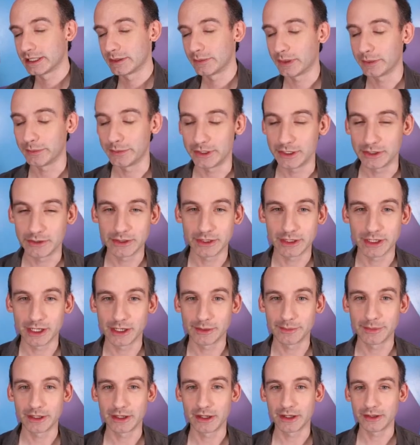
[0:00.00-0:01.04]
when we do a
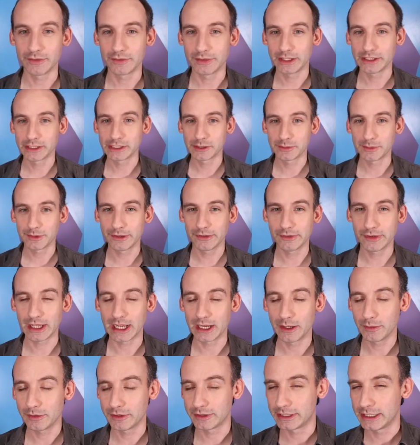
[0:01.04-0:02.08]
comic on the vegetables,
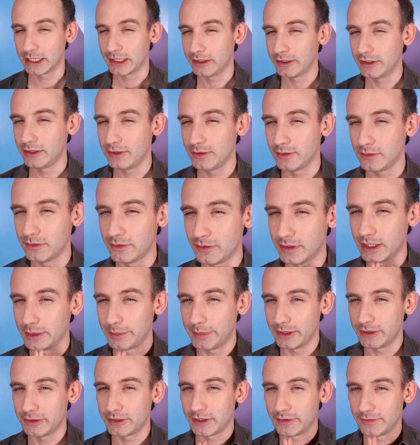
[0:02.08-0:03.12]
I will tell you
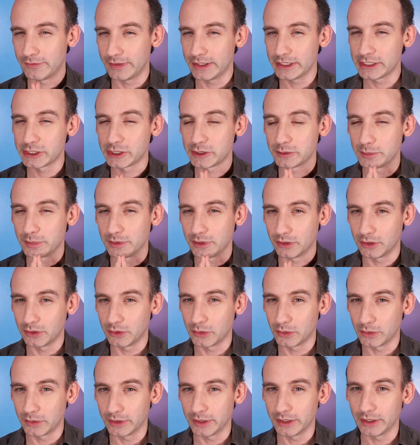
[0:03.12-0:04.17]
about the vegetable
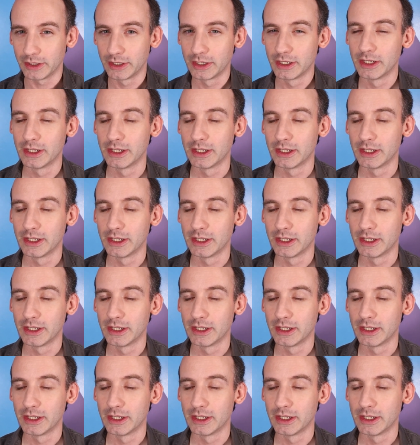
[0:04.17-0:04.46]
lore.